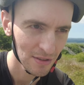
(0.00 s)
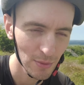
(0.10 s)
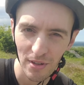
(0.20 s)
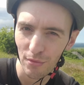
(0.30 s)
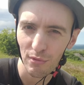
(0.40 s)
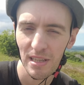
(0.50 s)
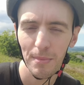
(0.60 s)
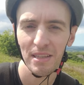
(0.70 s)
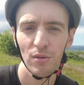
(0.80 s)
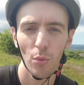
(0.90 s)
So it doesn't really
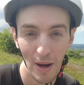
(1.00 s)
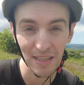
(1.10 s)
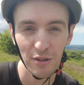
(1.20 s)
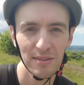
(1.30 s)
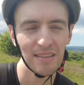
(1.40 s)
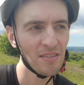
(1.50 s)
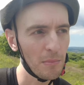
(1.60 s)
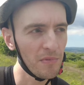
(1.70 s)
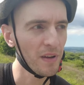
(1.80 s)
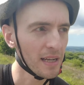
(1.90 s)
matter when you did
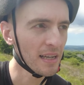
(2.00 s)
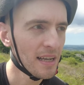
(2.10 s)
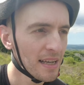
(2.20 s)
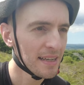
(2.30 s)
something,